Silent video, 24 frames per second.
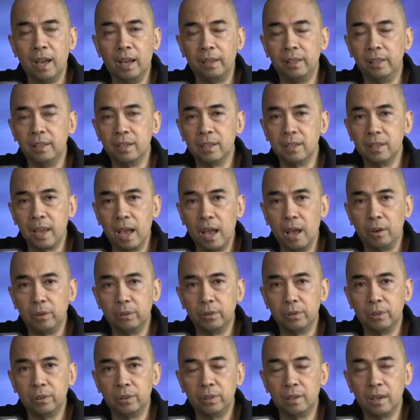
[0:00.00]
in the
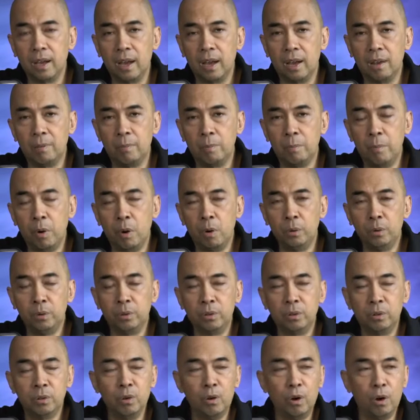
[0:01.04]
South,
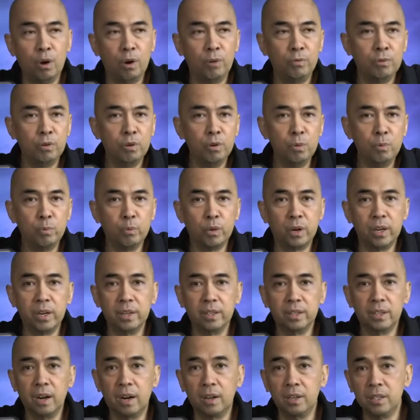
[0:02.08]
both of whom
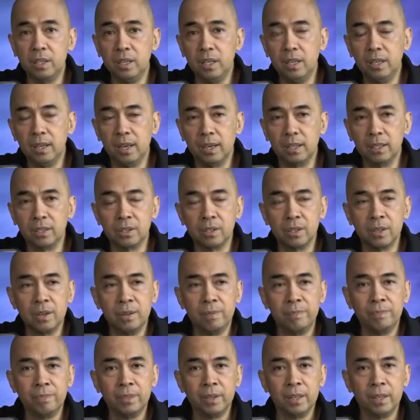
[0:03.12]
were Garcias,
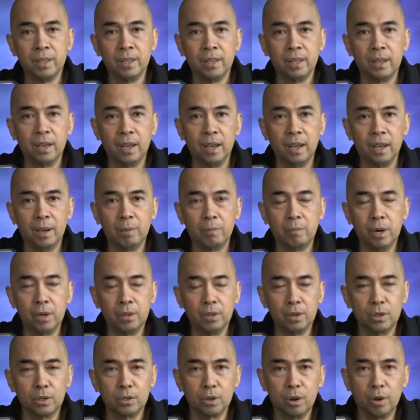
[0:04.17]

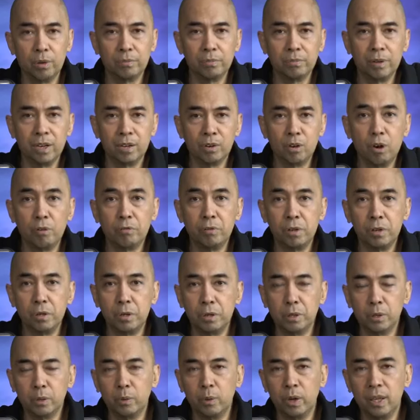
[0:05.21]
brothers of
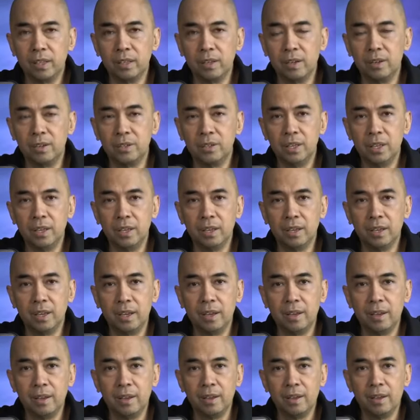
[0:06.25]
Governor Gwen
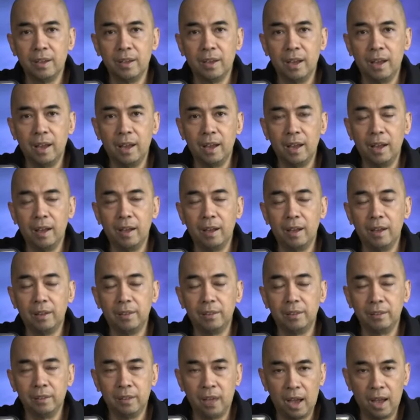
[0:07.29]
Garcia,
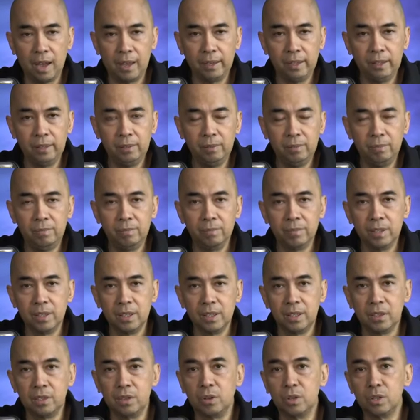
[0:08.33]
died
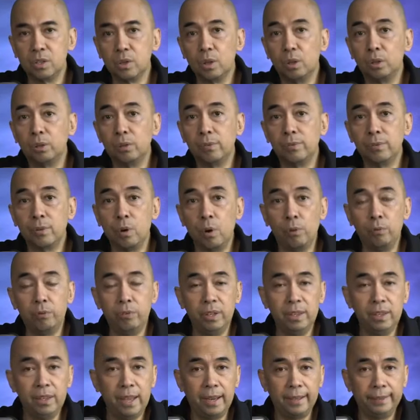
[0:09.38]
as a result of
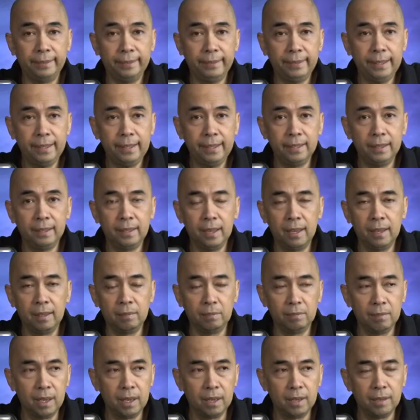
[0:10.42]
COVID-19.
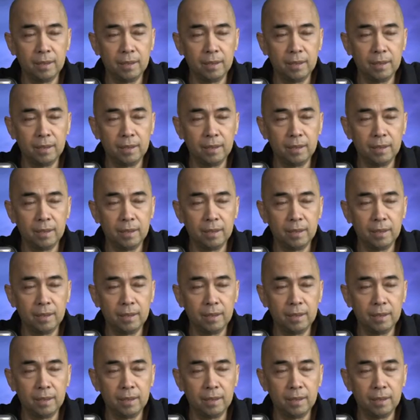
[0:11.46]
And